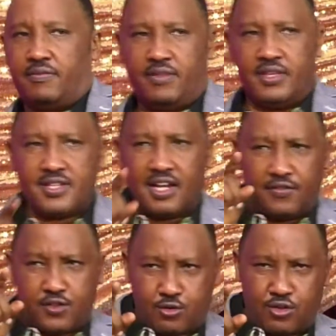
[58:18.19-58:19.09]
this
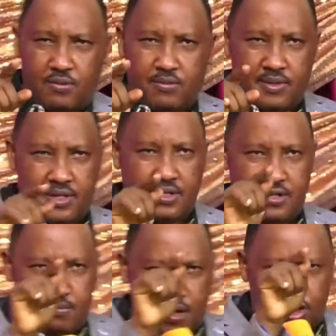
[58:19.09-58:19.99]
live stream
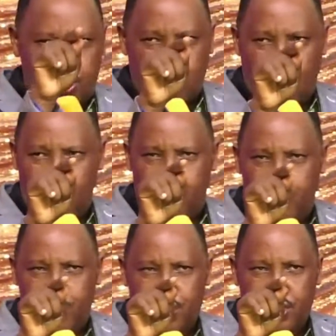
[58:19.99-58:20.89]
remains
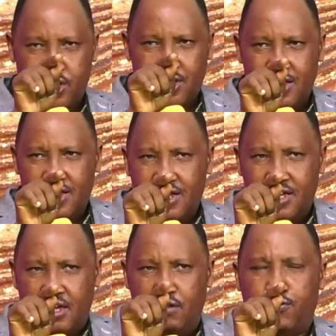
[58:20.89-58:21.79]

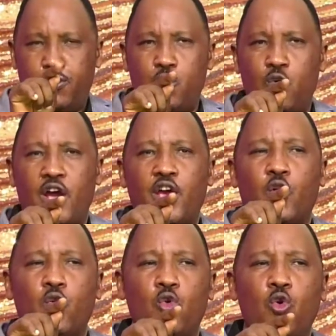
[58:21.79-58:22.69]
on. If you are a
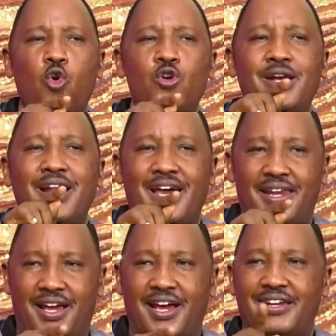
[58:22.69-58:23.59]
good
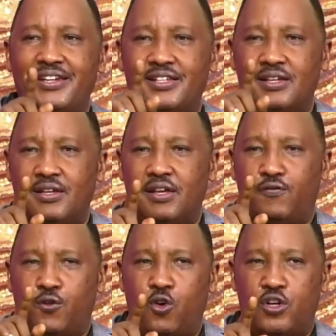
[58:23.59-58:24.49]
learner and
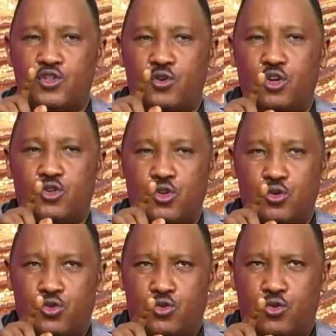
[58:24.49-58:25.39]
if God is going to
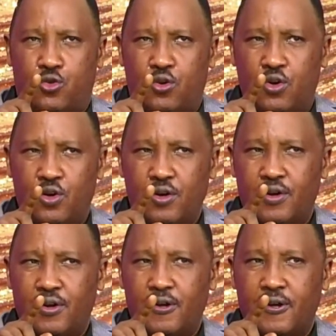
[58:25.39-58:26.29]
use you,
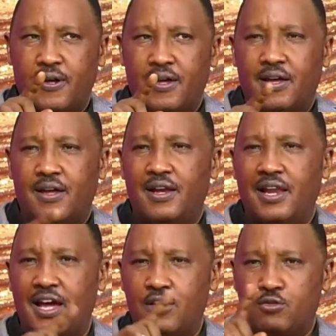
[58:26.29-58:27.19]

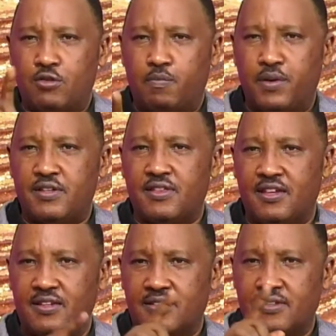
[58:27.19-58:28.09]
learn to repeat
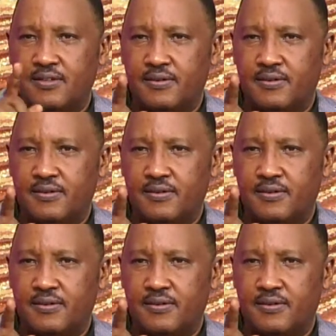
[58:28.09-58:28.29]
things.